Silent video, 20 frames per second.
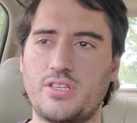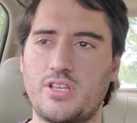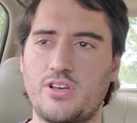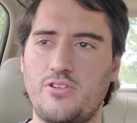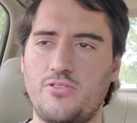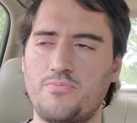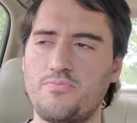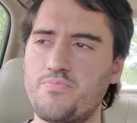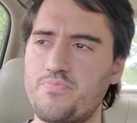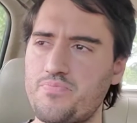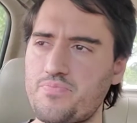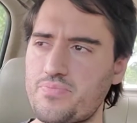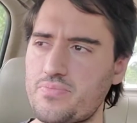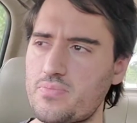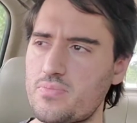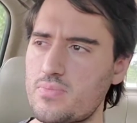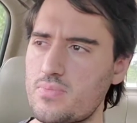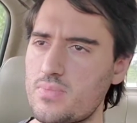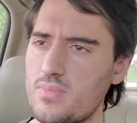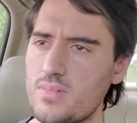So
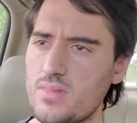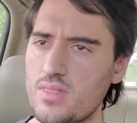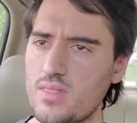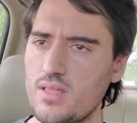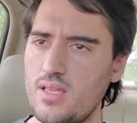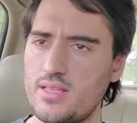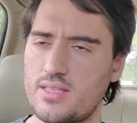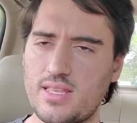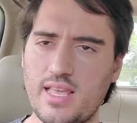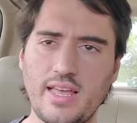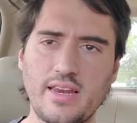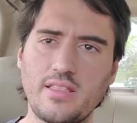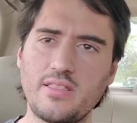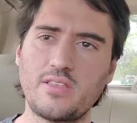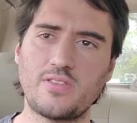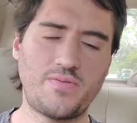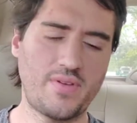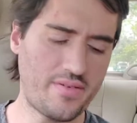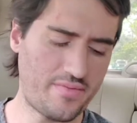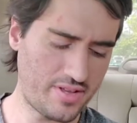it's getting
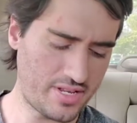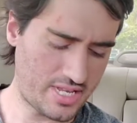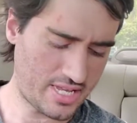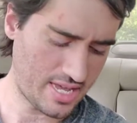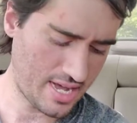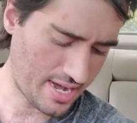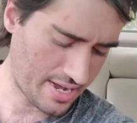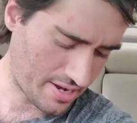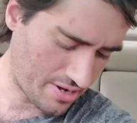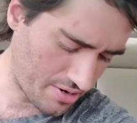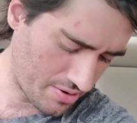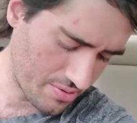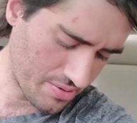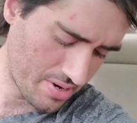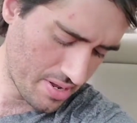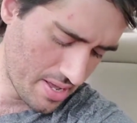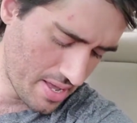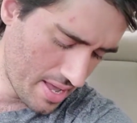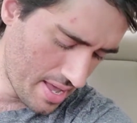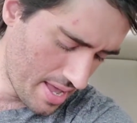this VVTi
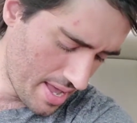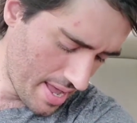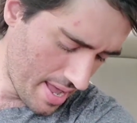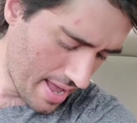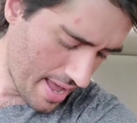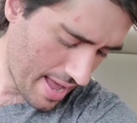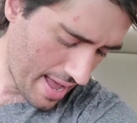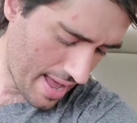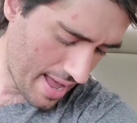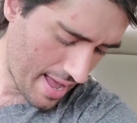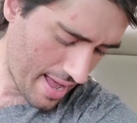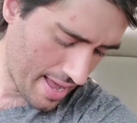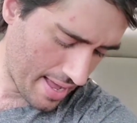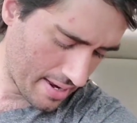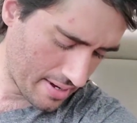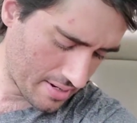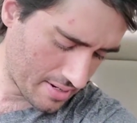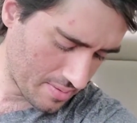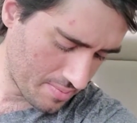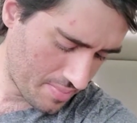code,
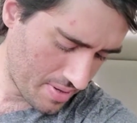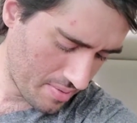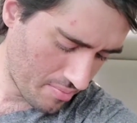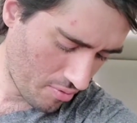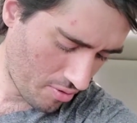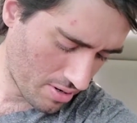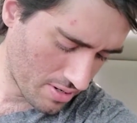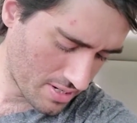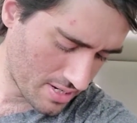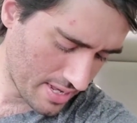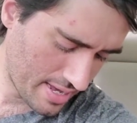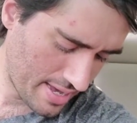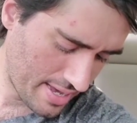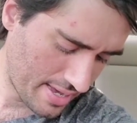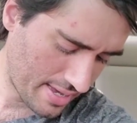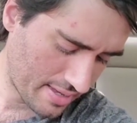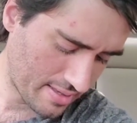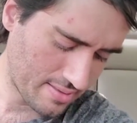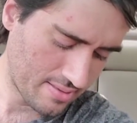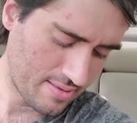and people are
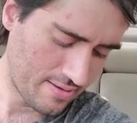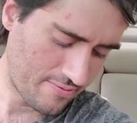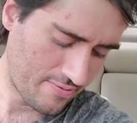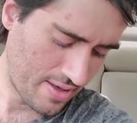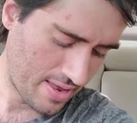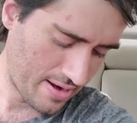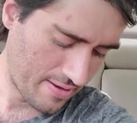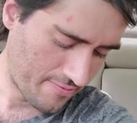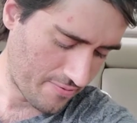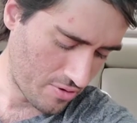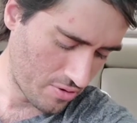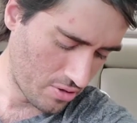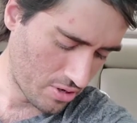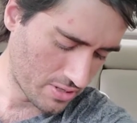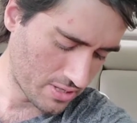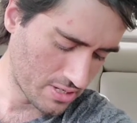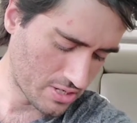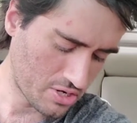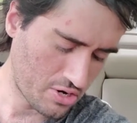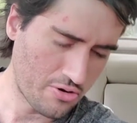saying, if you
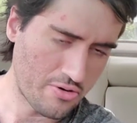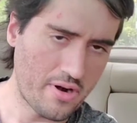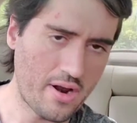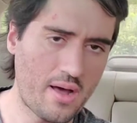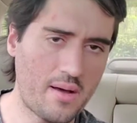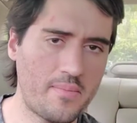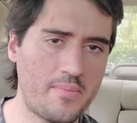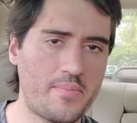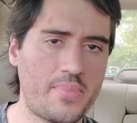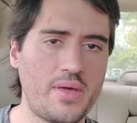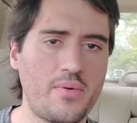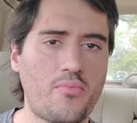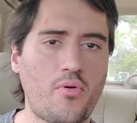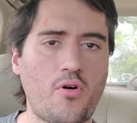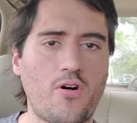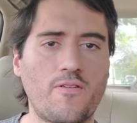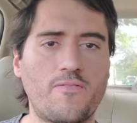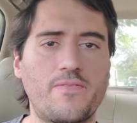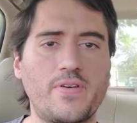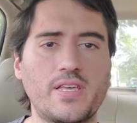look this code up, people
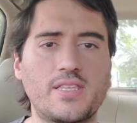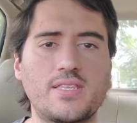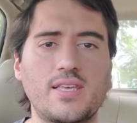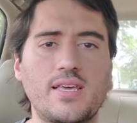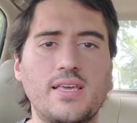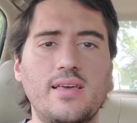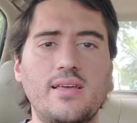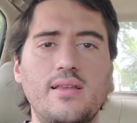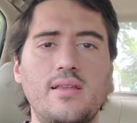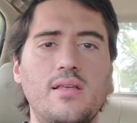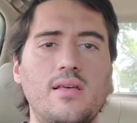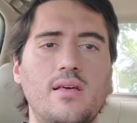are fixing it